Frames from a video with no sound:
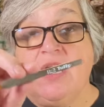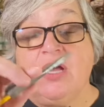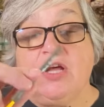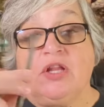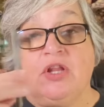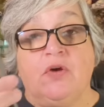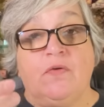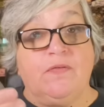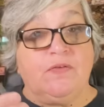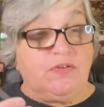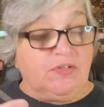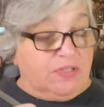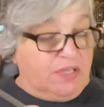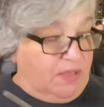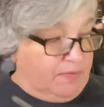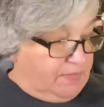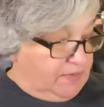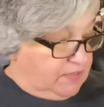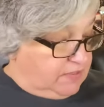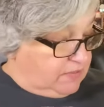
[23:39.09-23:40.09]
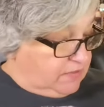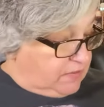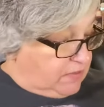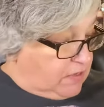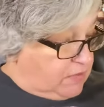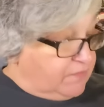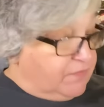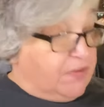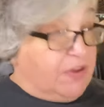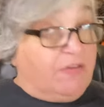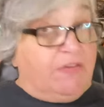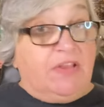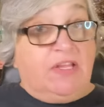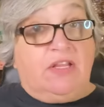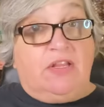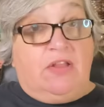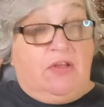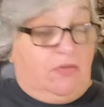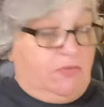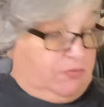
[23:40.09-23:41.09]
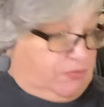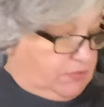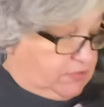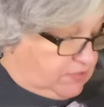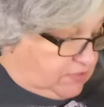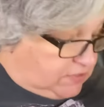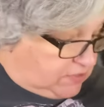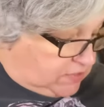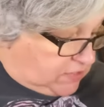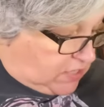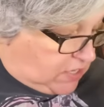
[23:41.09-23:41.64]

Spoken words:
Clovers come in very close.